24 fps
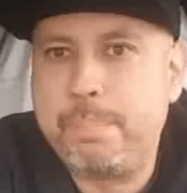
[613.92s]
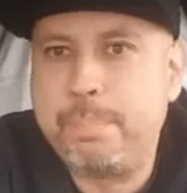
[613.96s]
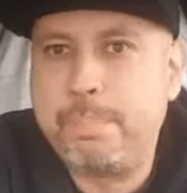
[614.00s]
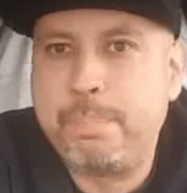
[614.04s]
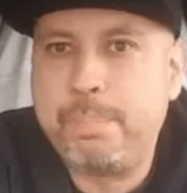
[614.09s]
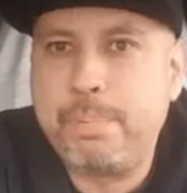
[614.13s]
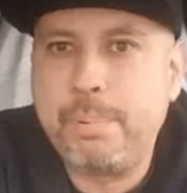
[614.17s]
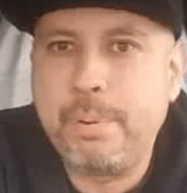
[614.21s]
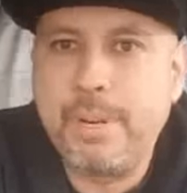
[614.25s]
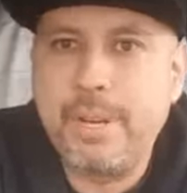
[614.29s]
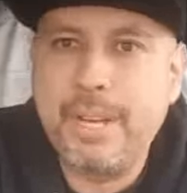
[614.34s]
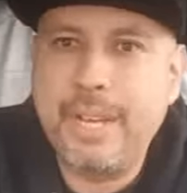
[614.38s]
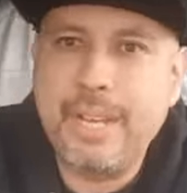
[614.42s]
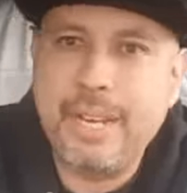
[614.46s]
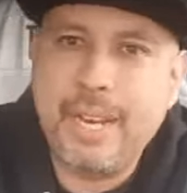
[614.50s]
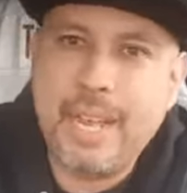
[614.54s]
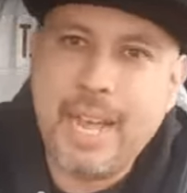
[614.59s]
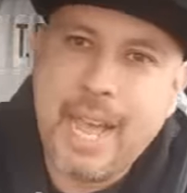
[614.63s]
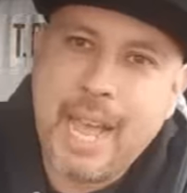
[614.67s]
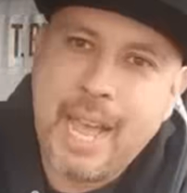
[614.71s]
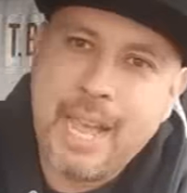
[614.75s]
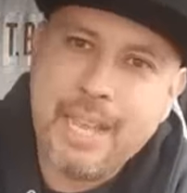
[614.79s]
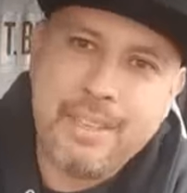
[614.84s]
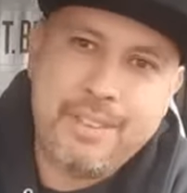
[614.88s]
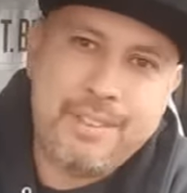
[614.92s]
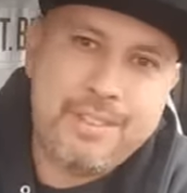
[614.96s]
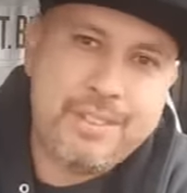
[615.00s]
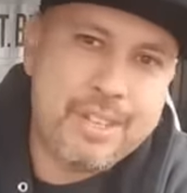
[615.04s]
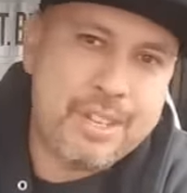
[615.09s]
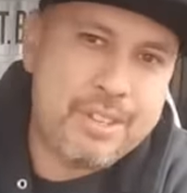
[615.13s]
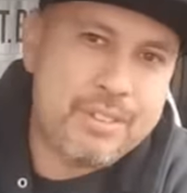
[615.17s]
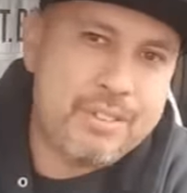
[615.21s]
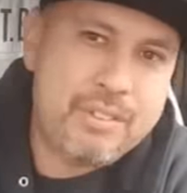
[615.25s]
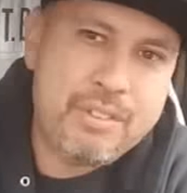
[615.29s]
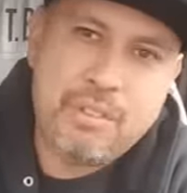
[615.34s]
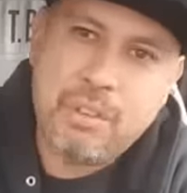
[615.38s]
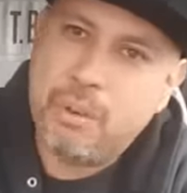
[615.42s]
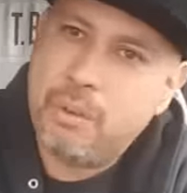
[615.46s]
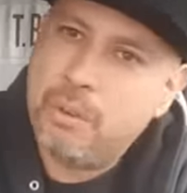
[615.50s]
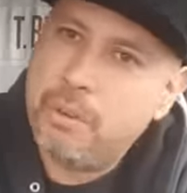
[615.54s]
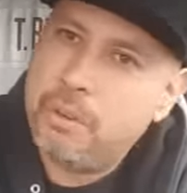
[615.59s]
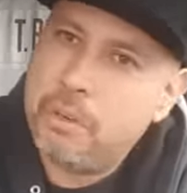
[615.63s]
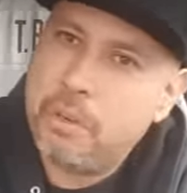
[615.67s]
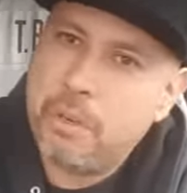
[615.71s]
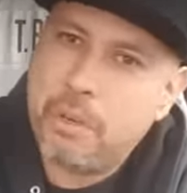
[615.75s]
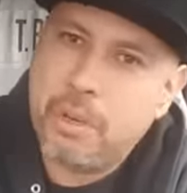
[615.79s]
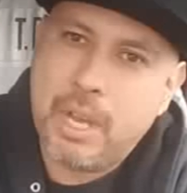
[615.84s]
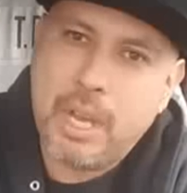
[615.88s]
but I just
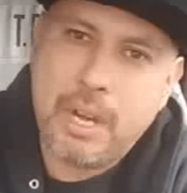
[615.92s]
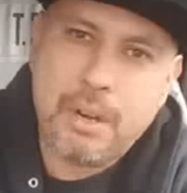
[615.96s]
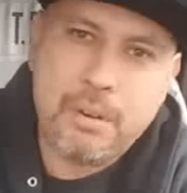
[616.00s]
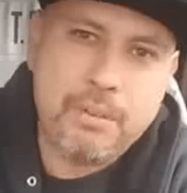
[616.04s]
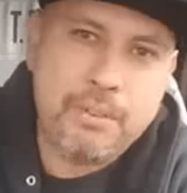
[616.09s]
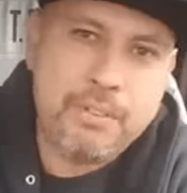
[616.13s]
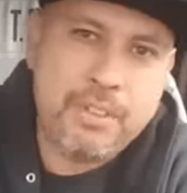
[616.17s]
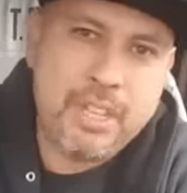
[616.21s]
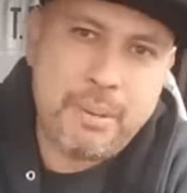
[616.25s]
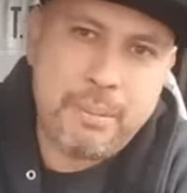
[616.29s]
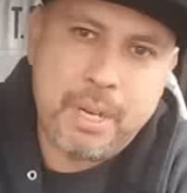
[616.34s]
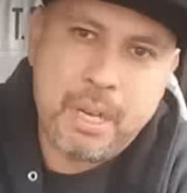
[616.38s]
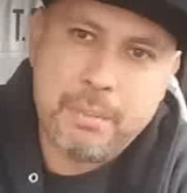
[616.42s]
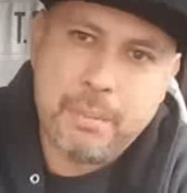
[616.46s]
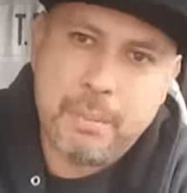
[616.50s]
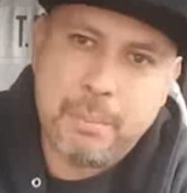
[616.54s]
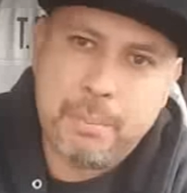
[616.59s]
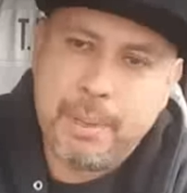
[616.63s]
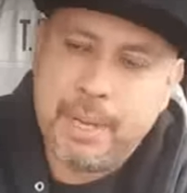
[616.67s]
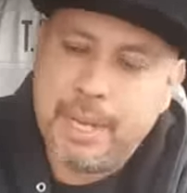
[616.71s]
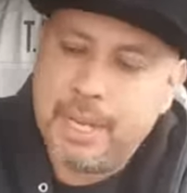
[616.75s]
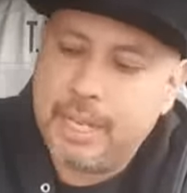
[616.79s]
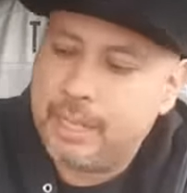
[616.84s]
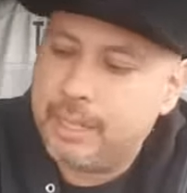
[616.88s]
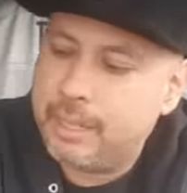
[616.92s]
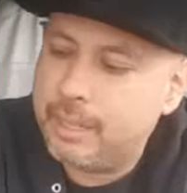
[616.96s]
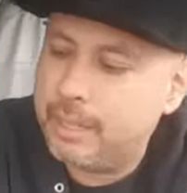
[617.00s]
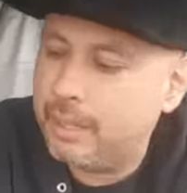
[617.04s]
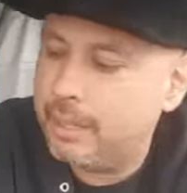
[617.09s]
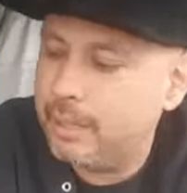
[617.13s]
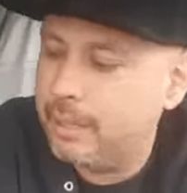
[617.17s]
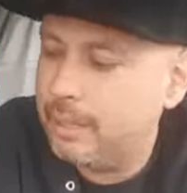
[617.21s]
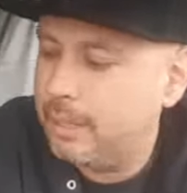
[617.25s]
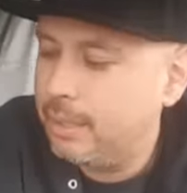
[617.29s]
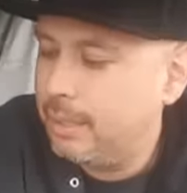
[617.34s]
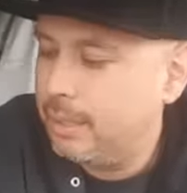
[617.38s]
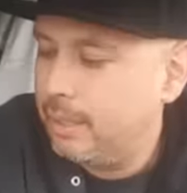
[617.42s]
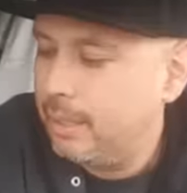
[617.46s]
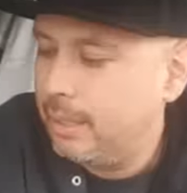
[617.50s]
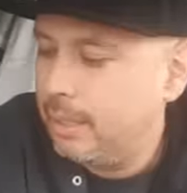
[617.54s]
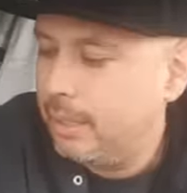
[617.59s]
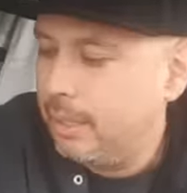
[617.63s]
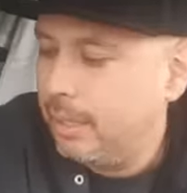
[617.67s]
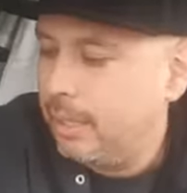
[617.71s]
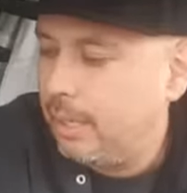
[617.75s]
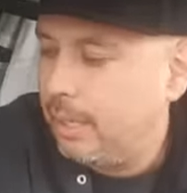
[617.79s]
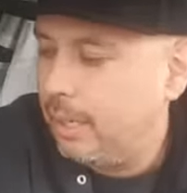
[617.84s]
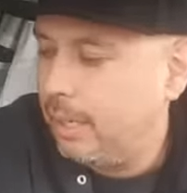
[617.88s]
don't know. I don't see him coming back.
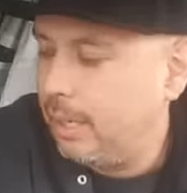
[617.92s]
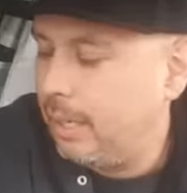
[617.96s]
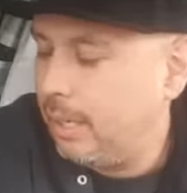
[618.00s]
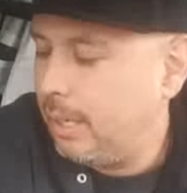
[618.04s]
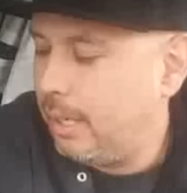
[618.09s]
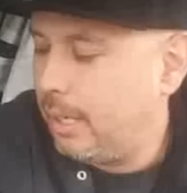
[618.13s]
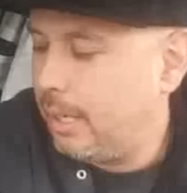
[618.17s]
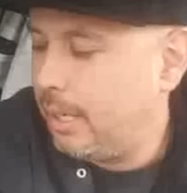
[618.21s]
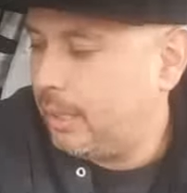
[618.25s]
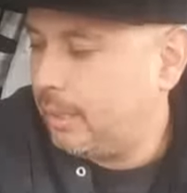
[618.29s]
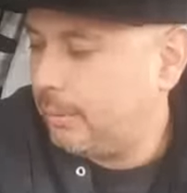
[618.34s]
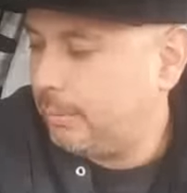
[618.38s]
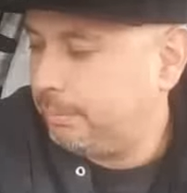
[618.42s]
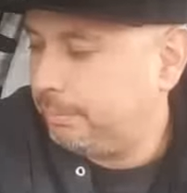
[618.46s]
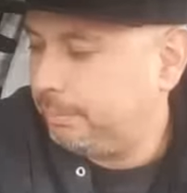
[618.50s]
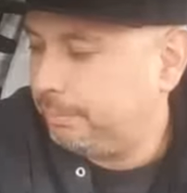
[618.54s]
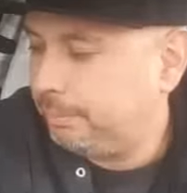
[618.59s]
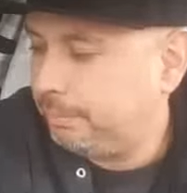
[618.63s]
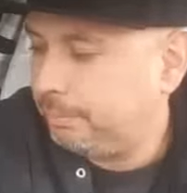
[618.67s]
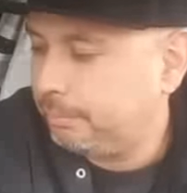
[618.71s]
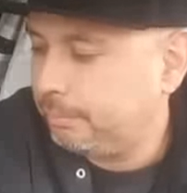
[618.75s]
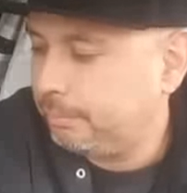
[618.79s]
Um,